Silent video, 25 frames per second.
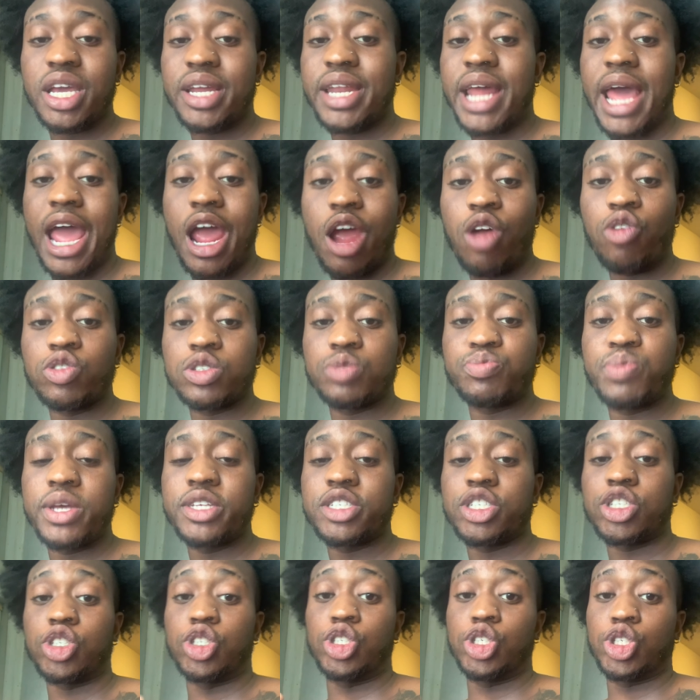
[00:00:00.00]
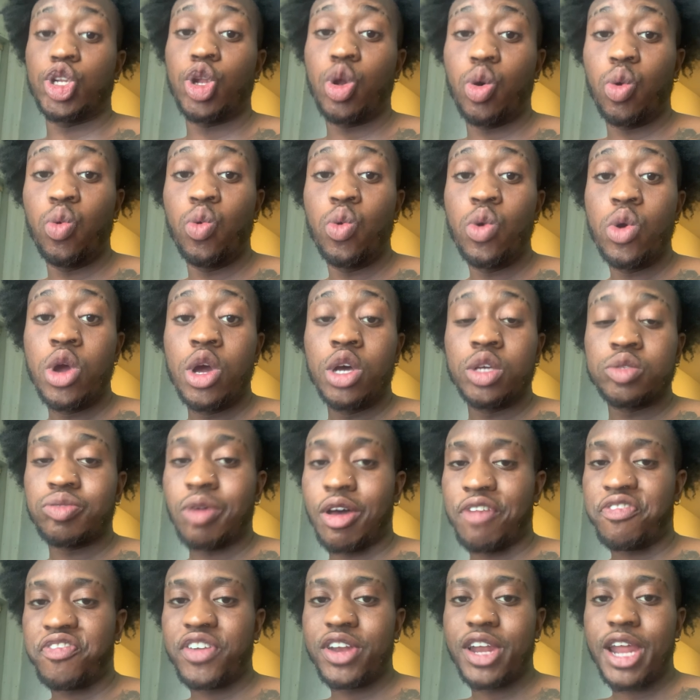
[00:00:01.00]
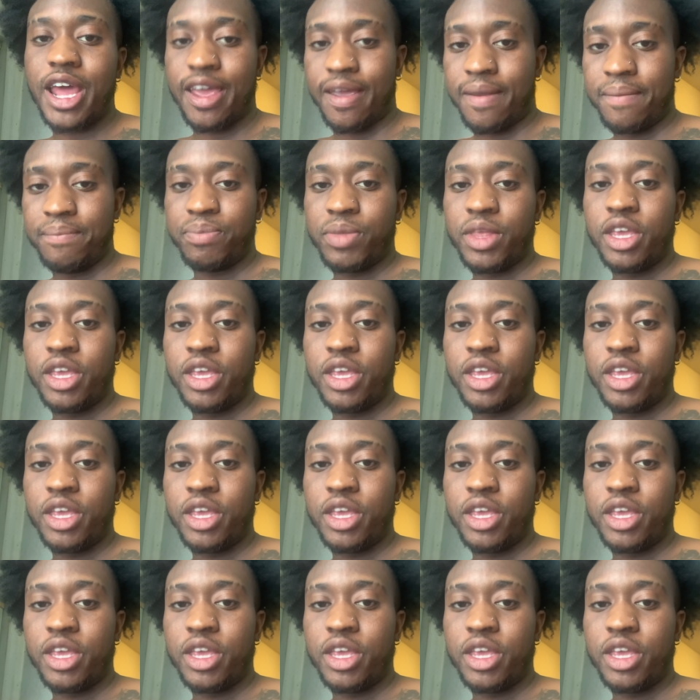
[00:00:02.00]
That Errol Spence is slow, so I feel like